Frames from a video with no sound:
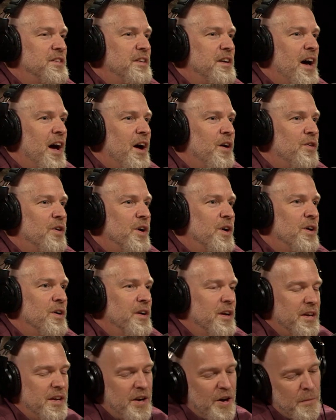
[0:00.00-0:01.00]
dollar,
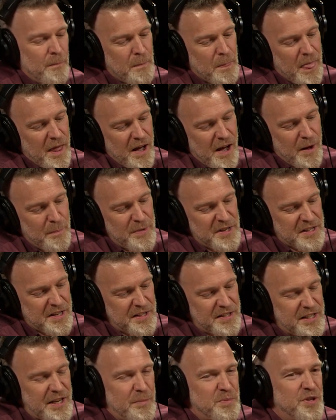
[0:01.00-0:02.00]
you know, a
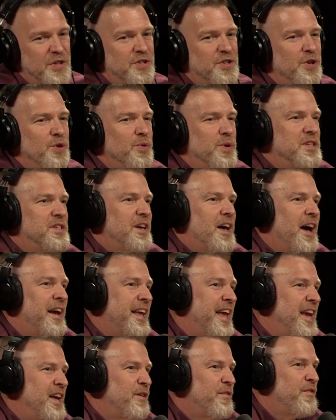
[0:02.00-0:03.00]
misconception too is I
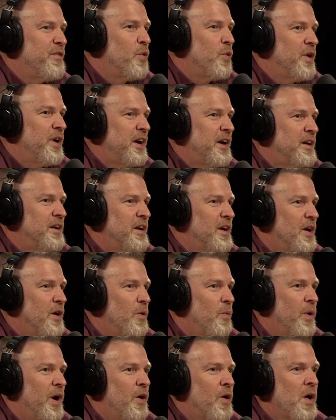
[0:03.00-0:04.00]
can't afford it.
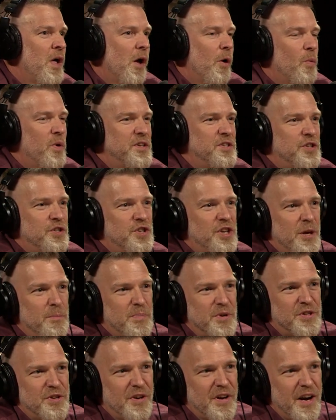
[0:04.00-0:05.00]
Sure. Well, what's the
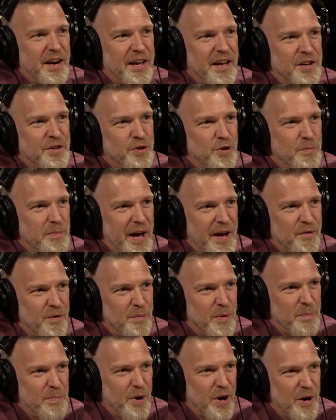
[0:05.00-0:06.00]
cheapest you're going to get a two
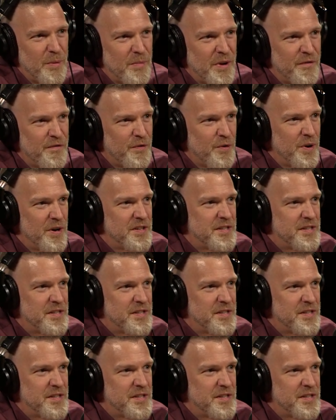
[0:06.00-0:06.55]
bedroom apartment for in